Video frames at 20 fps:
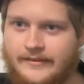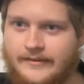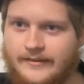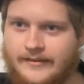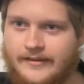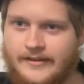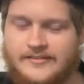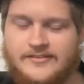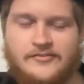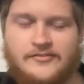
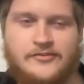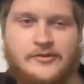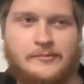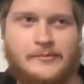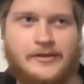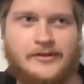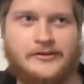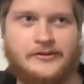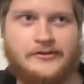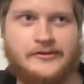That's a
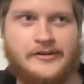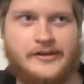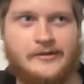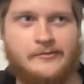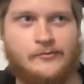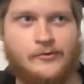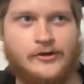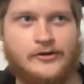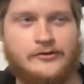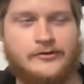familiar
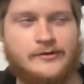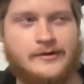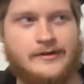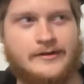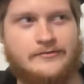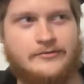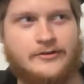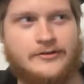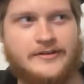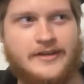name. Wonder where
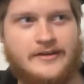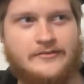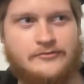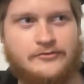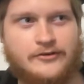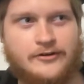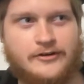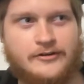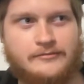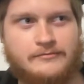I've heard that
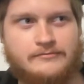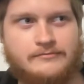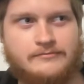from.